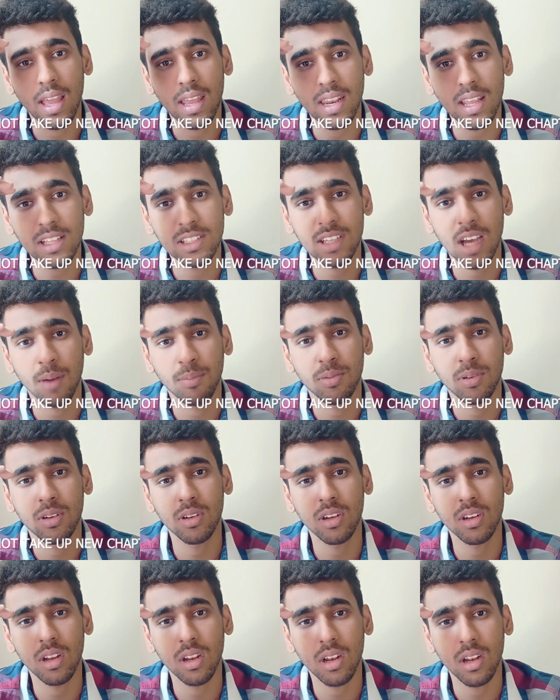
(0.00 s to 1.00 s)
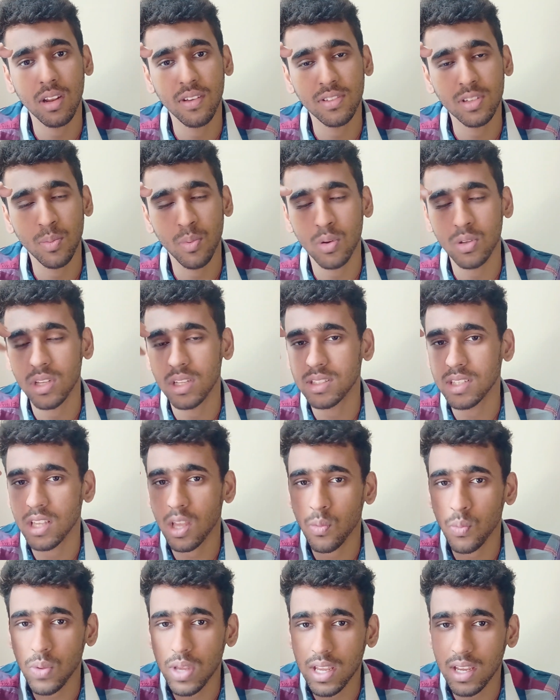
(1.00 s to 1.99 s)
any chapter, if suppose let's say
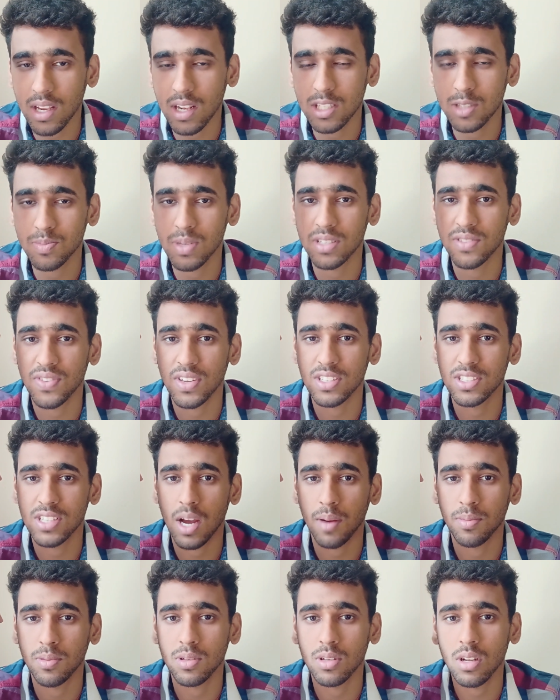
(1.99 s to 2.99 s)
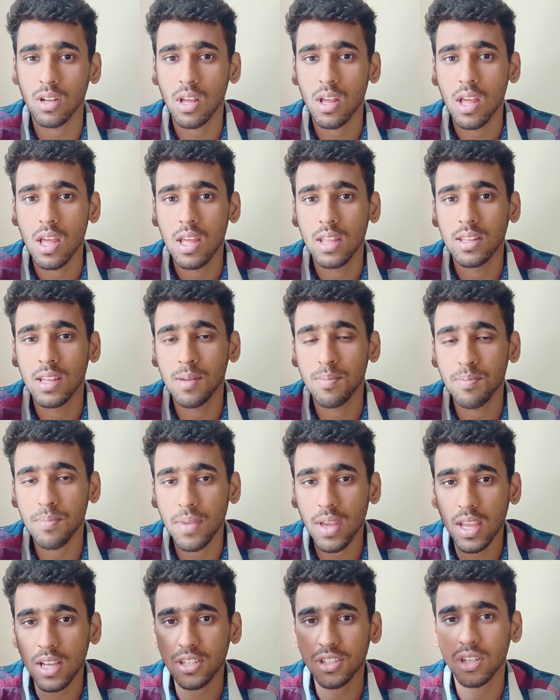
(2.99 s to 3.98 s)
you're weak in a specific chapter, then
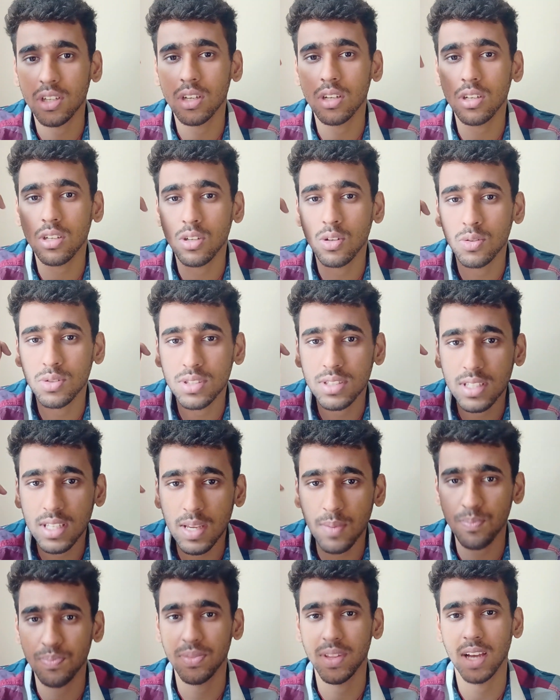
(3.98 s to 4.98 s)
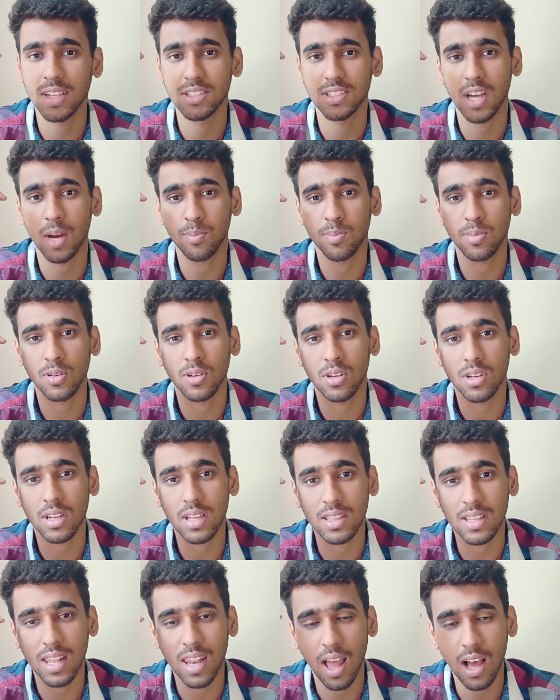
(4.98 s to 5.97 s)
make sure to skip that chapter
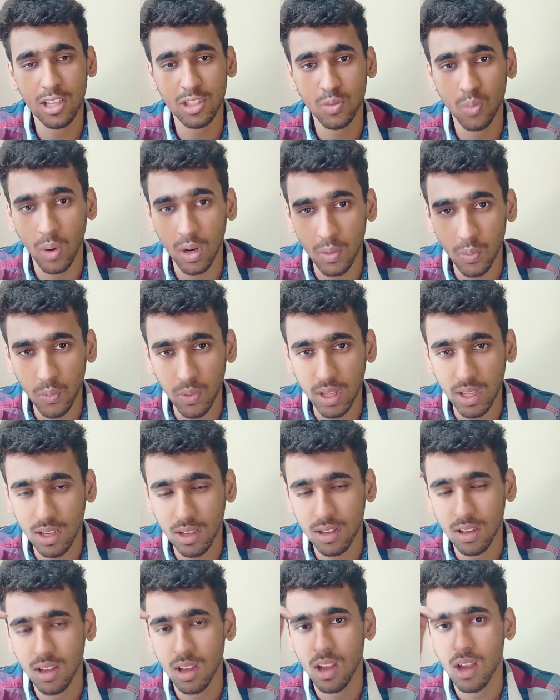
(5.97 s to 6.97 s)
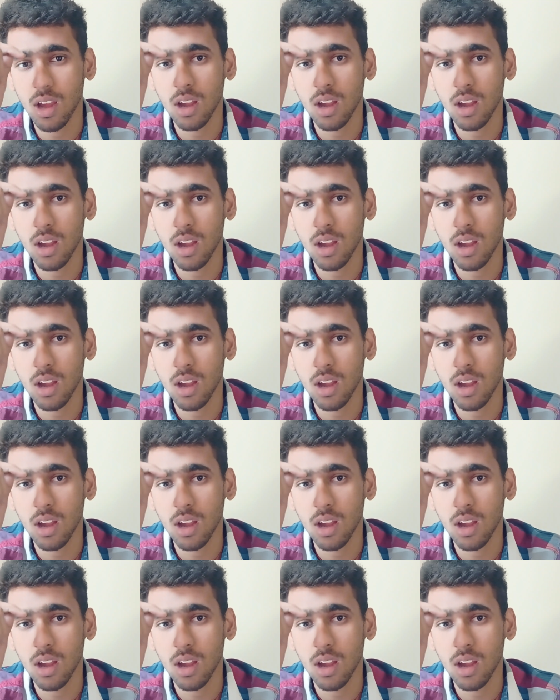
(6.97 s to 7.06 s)
in the last 1 week.